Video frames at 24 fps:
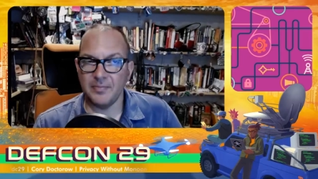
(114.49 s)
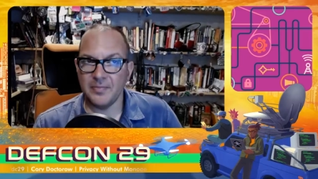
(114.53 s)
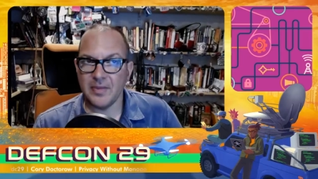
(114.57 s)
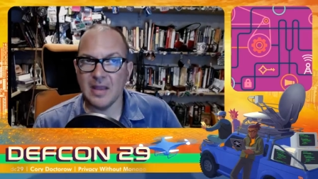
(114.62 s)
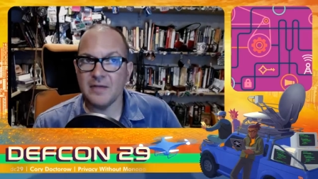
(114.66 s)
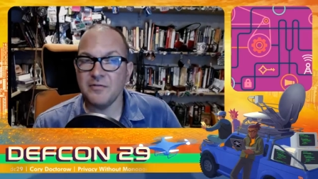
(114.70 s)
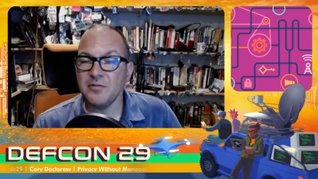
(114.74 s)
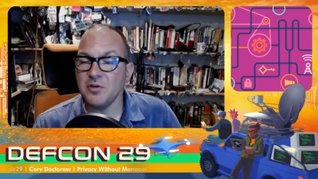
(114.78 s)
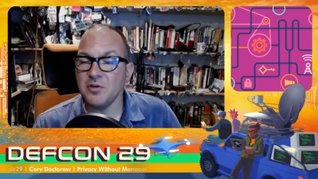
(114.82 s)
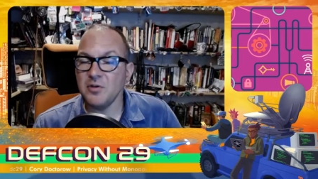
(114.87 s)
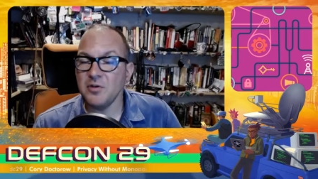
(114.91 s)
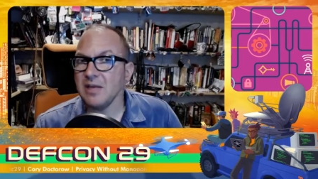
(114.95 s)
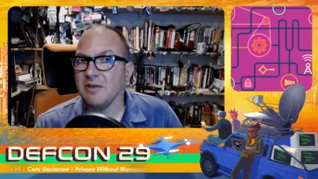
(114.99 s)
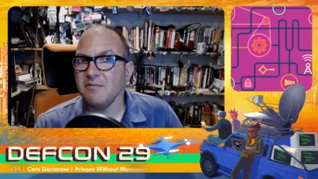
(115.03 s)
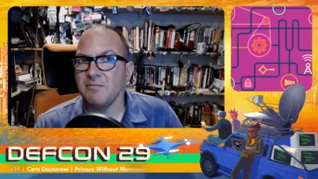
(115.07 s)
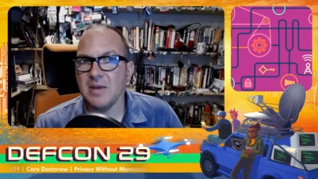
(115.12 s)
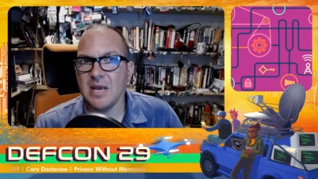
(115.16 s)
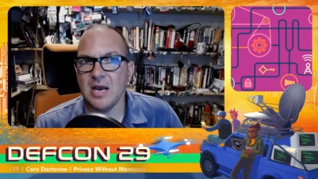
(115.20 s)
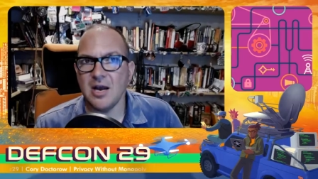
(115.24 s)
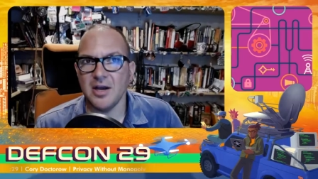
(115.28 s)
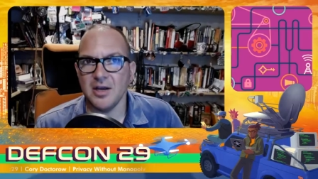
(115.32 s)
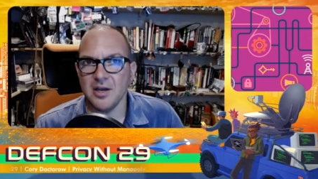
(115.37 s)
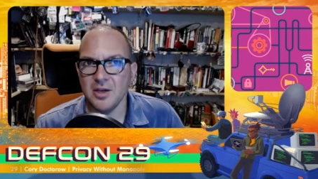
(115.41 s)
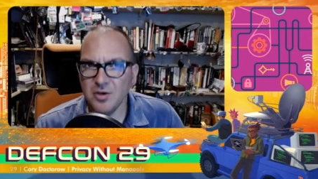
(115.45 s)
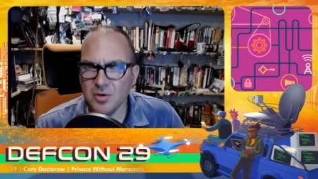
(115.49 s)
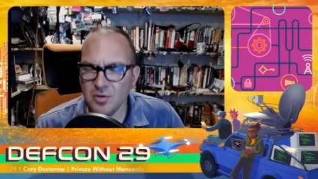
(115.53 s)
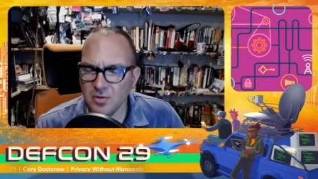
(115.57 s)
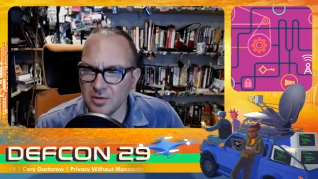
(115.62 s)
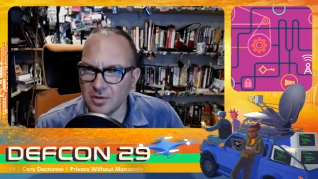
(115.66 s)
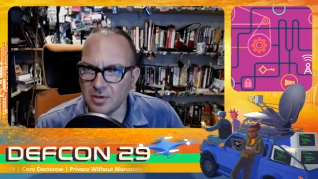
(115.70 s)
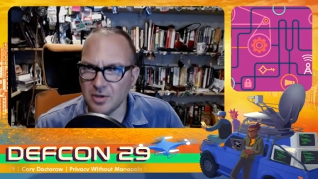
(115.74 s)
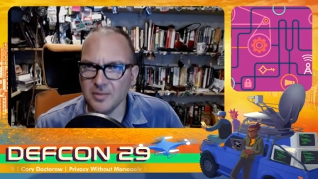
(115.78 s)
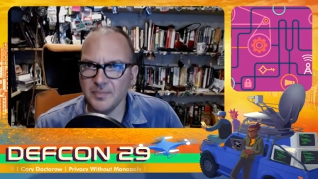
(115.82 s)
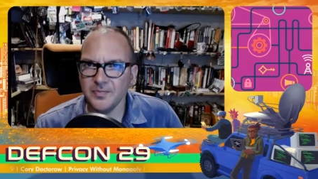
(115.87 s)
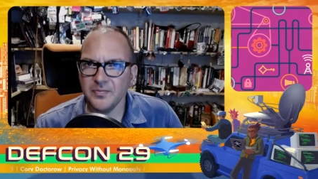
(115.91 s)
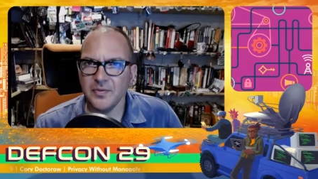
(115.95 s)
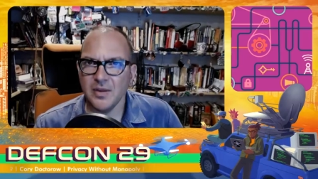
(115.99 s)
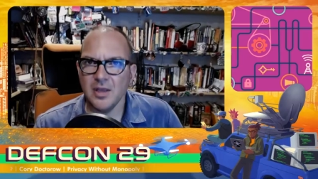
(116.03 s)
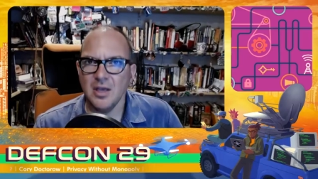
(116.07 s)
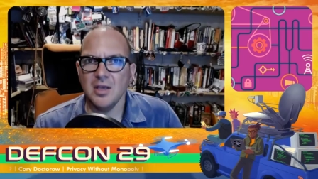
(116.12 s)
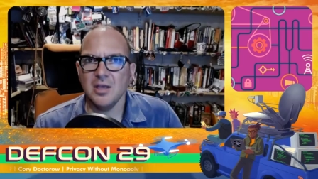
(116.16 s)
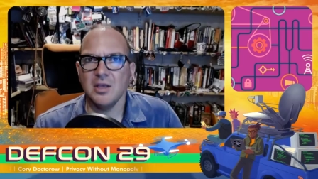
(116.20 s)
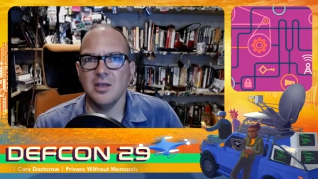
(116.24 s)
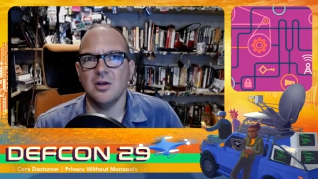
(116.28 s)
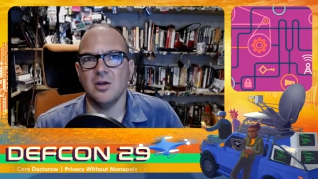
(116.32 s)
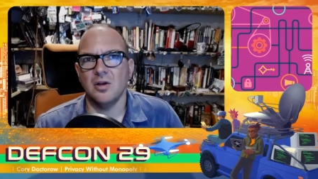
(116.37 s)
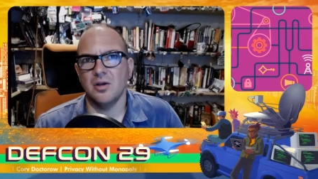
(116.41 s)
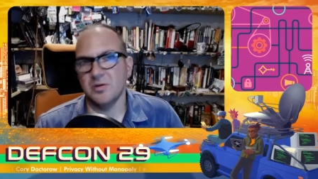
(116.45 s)
If you leave behind Google,
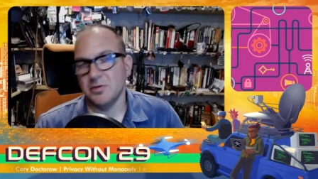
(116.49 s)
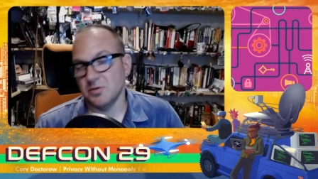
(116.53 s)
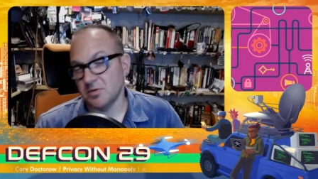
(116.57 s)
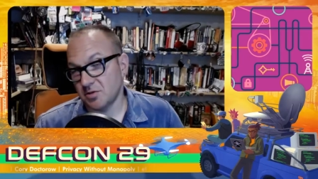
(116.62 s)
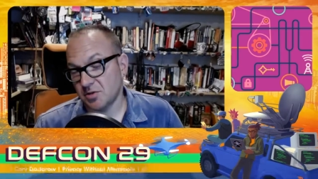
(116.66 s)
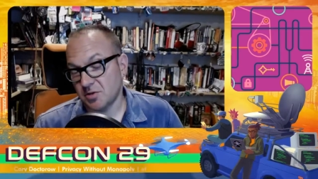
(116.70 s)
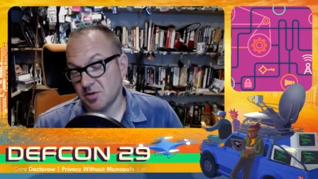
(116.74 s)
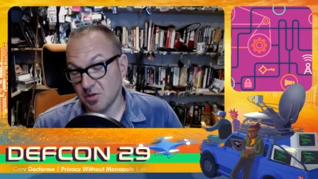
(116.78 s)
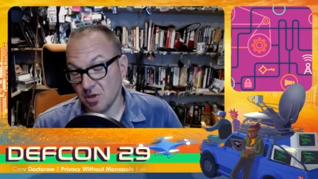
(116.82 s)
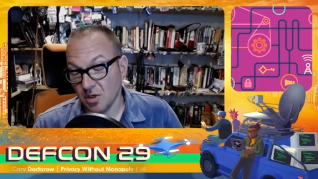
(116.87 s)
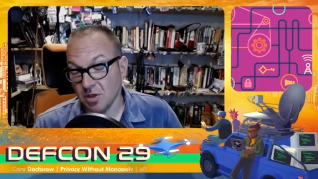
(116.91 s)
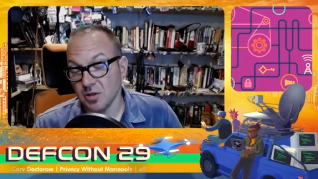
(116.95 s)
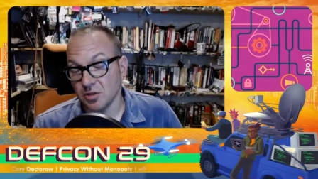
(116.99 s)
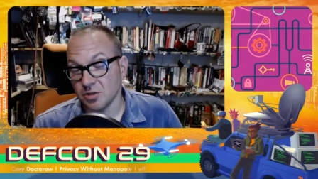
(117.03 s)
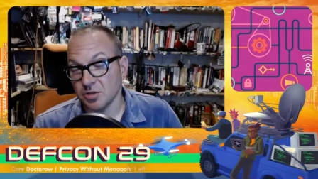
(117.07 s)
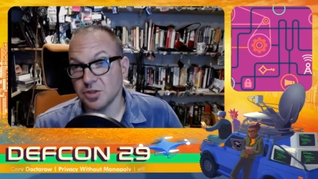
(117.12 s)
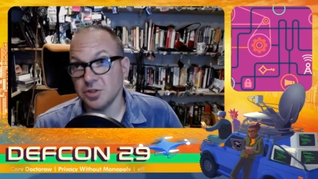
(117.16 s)
you'll lose search,